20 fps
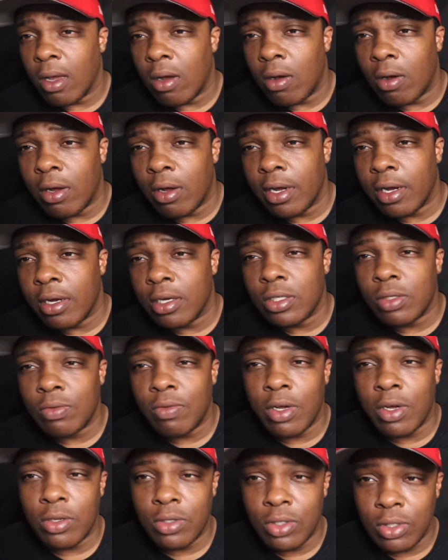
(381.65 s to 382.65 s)
On here as
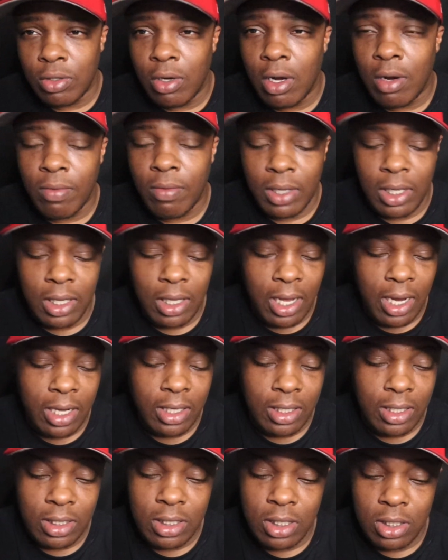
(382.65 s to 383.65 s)
well too. I really
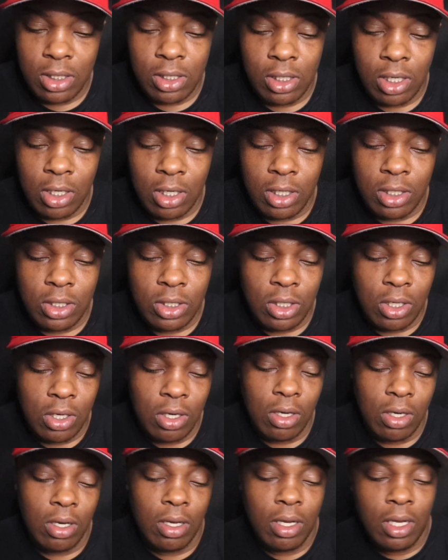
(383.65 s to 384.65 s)
like this. This is a good
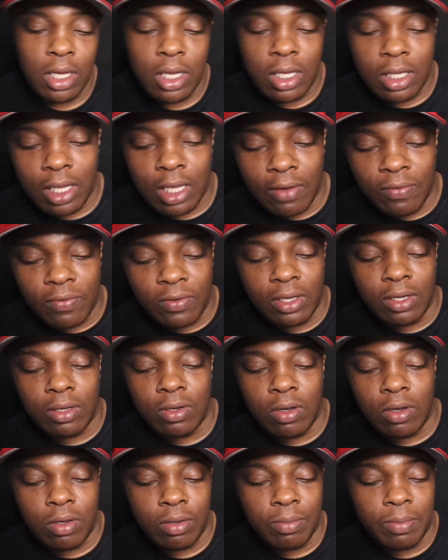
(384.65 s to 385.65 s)
song. Definitely
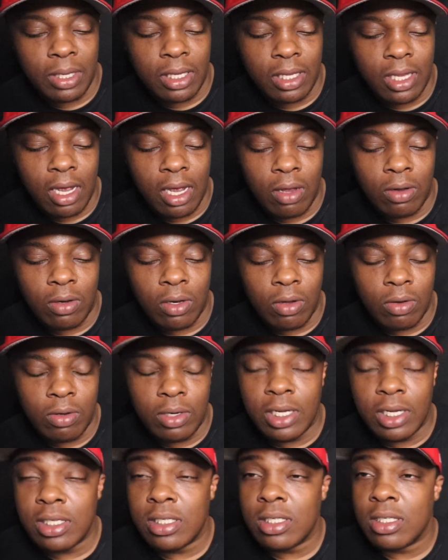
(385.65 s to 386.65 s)
gonna be
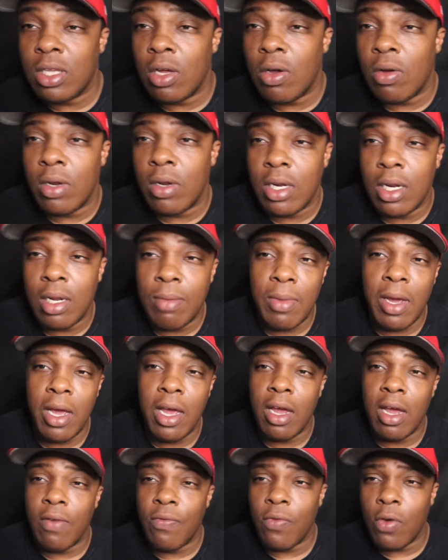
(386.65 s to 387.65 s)
downloading this, throwing it in
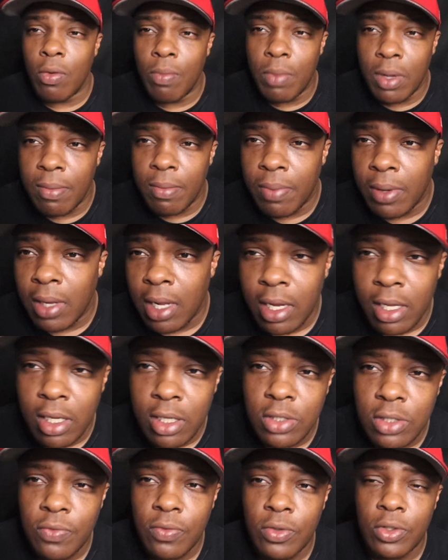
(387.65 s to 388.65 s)
my Afrobeat
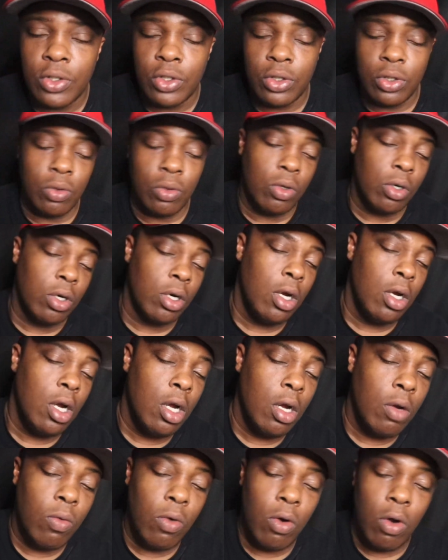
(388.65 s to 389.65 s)
playlist for sure.
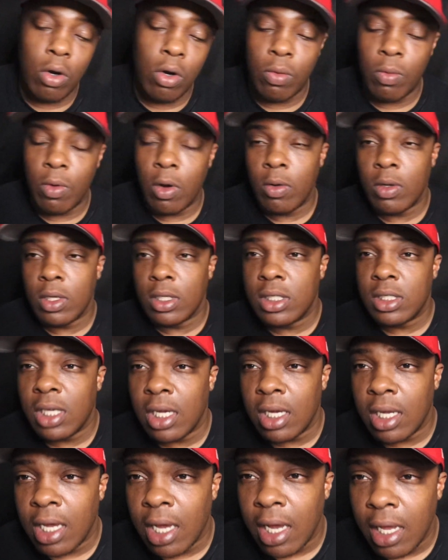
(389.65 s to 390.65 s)
We're on the road to
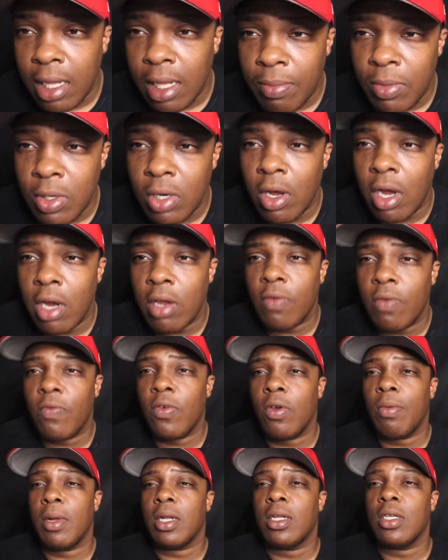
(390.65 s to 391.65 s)
10K. Let me know how you
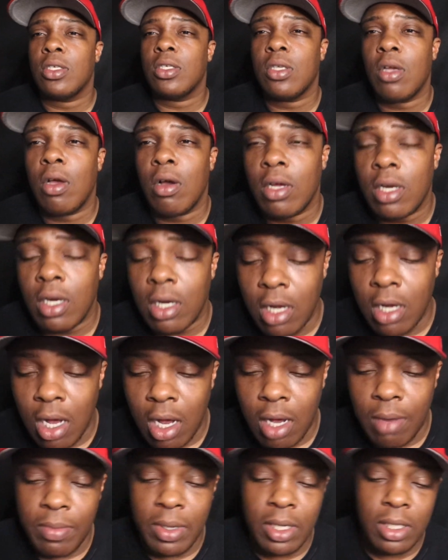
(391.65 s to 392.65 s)
feel about the song in the
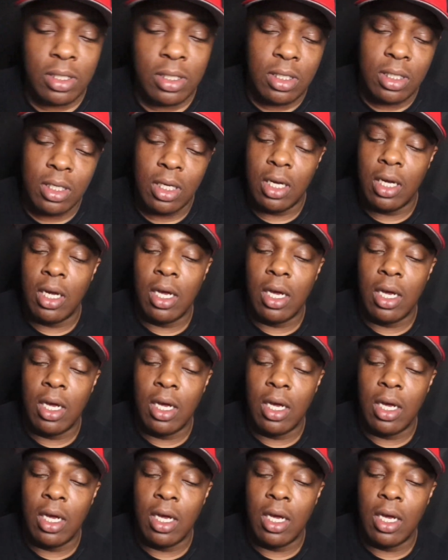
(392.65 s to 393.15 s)
comments.